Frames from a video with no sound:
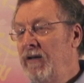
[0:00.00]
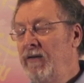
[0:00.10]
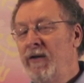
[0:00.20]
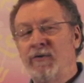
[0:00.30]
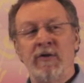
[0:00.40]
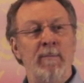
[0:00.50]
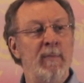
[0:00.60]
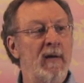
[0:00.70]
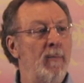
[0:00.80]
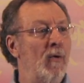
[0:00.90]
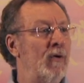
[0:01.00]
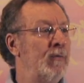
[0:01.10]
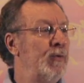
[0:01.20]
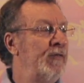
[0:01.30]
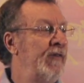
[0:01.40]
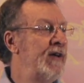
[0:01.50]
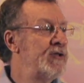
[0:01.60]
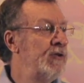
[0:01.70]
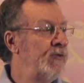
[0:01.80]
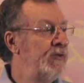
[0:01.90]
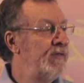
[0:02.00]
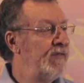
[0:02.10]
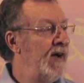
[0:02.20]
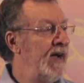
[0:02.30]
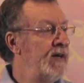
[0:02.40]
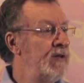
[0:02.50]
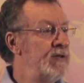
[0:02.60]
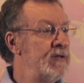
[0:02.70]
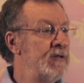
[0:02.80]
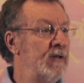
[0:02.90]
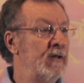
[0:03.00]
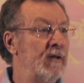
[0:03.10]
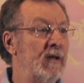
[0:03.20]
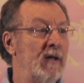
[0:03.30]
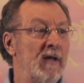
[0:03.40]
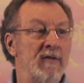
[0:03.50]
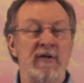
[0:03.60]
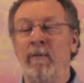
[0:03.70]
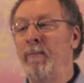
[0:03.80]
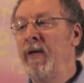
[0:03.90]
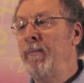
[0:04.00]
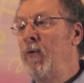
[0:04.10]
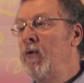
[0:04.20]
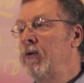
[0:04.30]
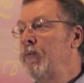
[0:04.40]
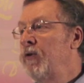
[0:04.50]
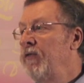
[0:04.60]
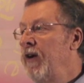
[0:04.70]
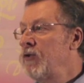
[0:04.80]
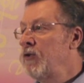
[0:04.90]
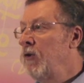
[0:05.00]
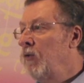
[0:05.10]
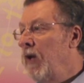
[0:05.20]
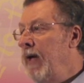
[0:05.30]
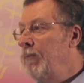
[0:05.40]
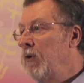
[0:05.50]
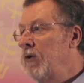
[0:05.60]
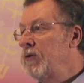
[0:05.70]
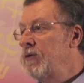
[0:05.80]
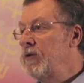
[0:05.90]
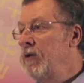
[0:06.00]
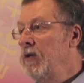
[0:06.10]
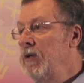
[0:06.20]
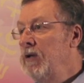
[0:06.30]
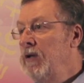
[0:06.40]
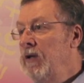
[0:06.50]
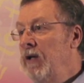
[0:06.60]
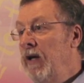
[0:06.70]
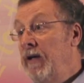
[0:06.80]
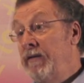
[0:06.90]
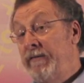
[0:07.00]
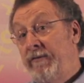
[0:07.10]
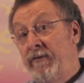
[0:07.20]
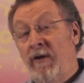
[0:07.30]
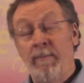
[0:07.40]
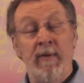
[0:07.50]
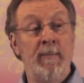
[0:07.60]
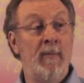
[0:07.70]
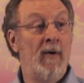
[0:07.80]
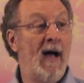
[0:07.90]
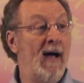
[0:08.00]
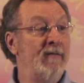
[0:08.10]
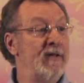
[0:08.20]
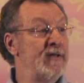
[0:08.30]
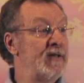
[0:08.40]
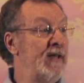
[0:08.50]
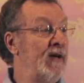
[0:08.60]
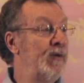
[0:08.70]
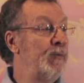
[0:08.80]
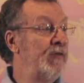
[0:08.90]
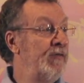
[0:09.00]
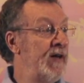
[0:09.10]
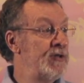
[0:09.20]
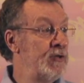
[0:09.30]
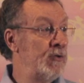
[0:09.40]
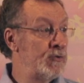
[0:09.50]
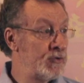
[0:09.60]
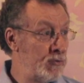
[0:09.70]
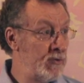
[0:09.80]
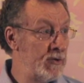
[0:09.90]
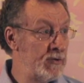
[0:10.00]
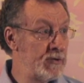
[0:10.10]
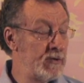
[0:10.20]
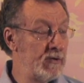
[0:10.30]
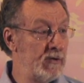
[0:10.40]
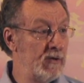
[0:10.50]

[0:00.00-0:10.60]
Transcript: You know, some people are professional definers, and some people are professional labelers, and some people obviously are professional sorters.